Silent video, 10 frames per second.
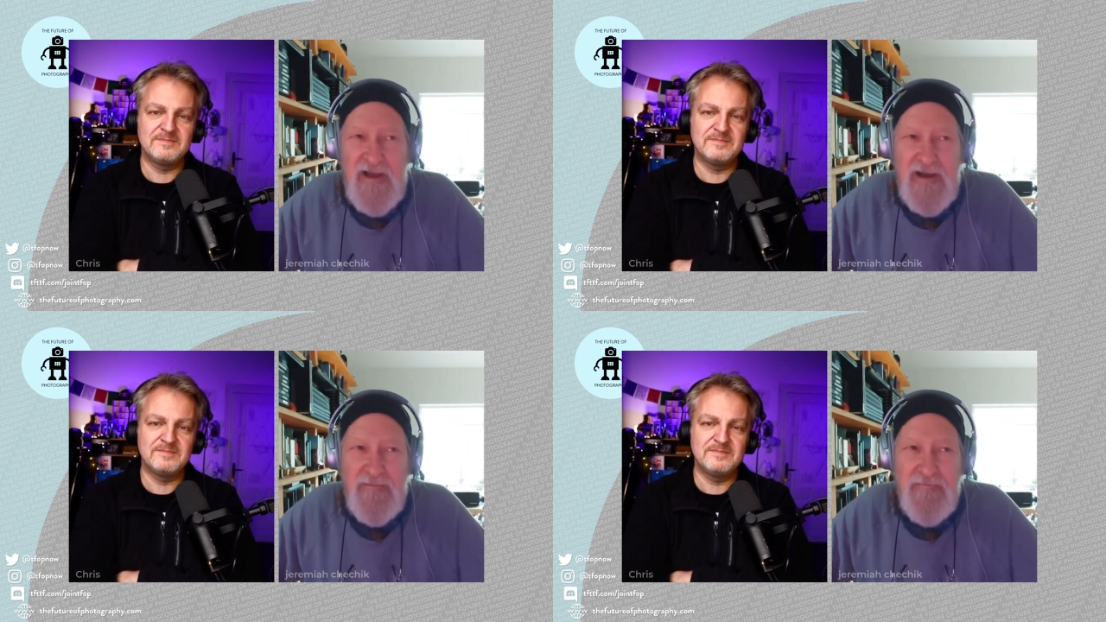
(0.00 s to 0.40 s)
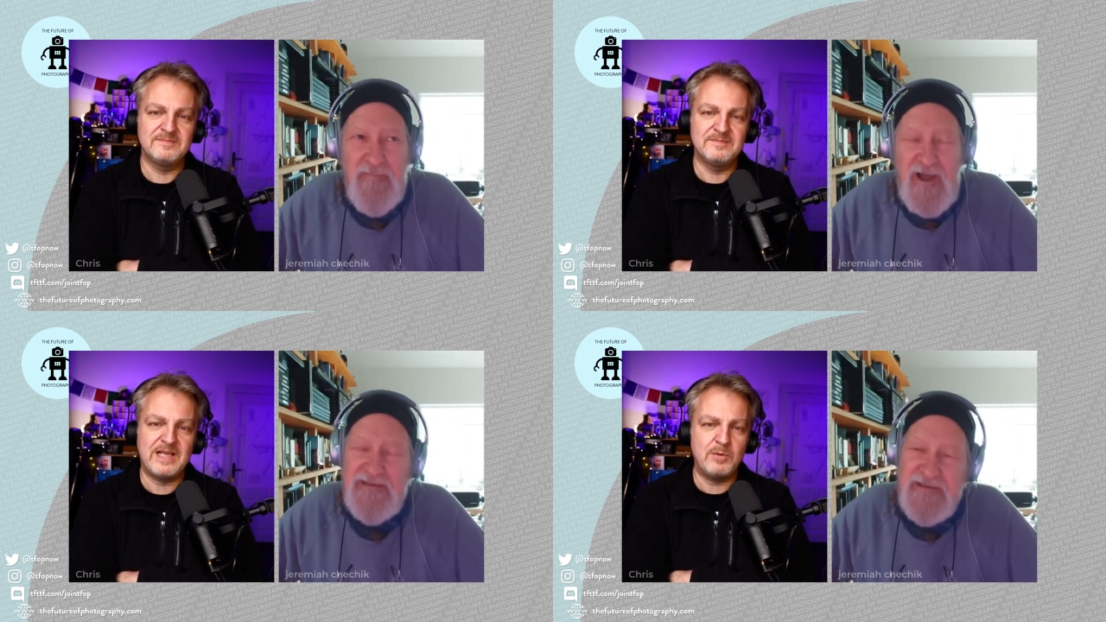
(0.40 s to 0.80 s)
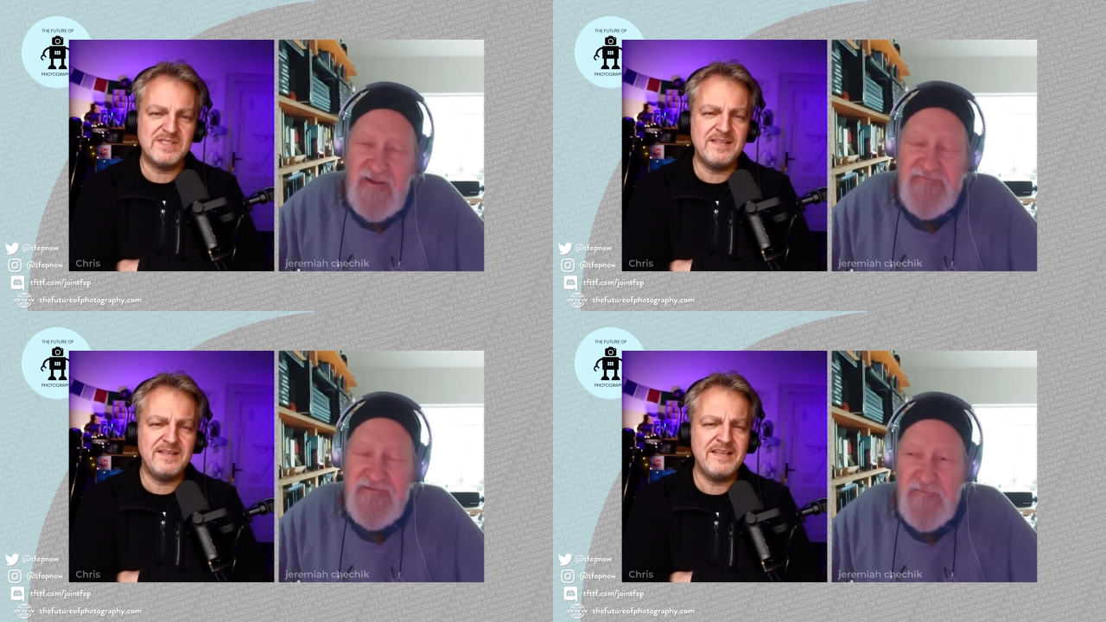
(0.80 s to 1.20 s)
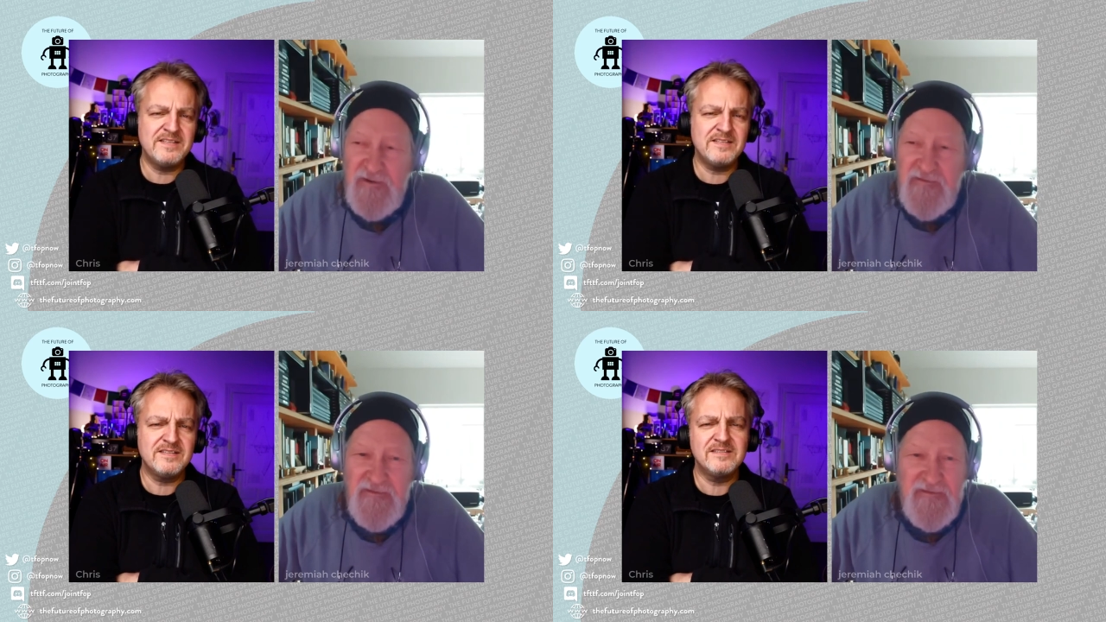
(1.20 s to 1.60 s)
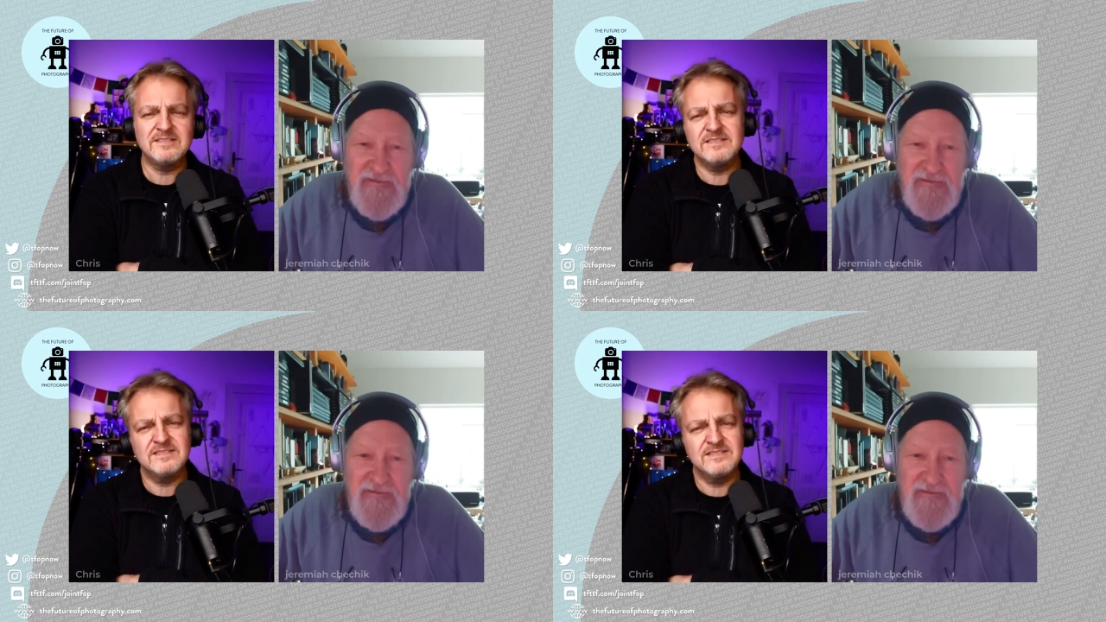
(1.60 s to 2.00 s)
Speaker 1: um, I love the light. It.
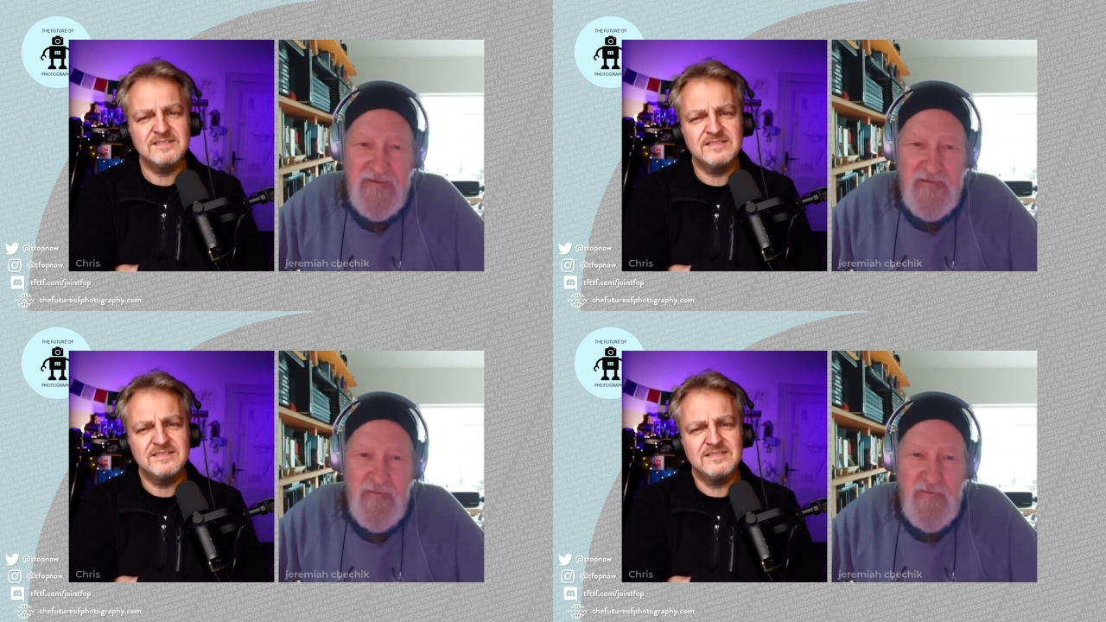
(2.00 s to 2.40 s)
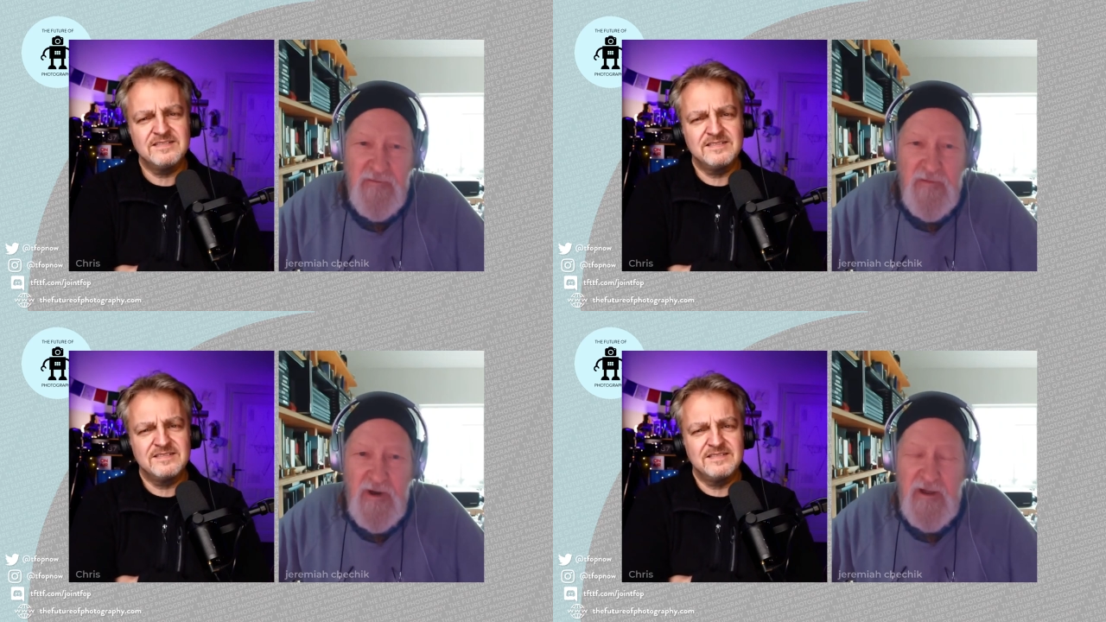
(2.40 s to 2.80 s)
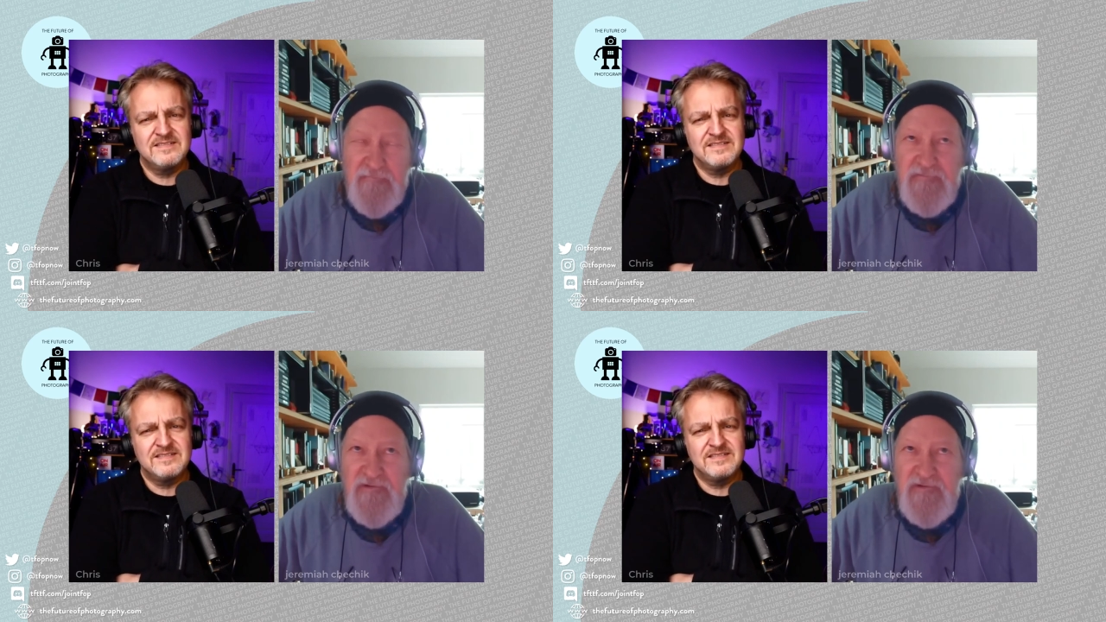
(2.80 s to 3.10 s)
Uh,